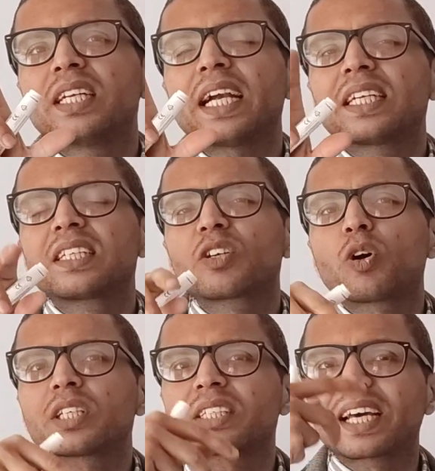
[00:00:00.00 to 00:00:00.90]
That
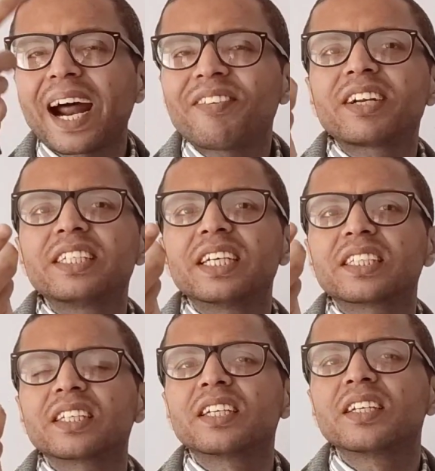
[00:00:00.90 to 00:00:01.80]
causes graft
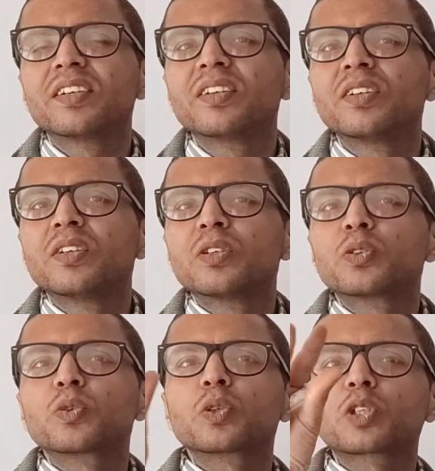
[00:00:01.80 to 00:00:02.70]
rejection.
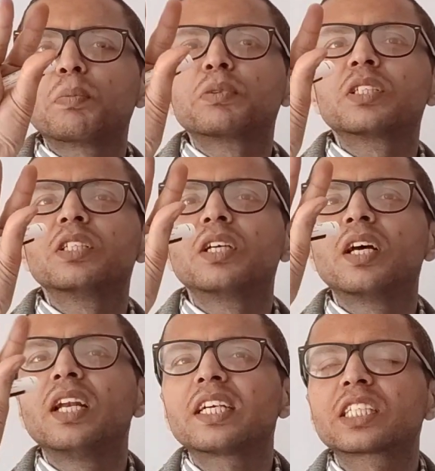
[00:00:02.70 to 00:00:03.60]
So
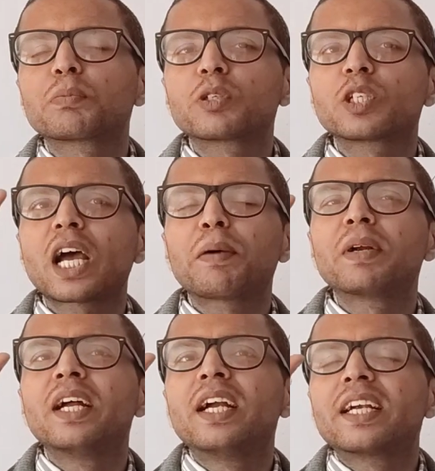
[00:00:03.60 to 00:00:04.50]
let's suppose you
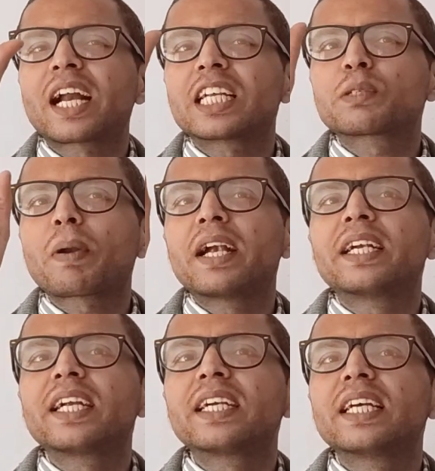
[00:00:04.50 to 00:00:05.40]
have
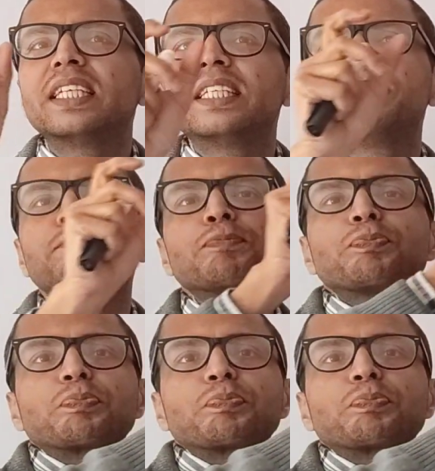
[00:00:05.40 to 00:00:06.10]
transplanted any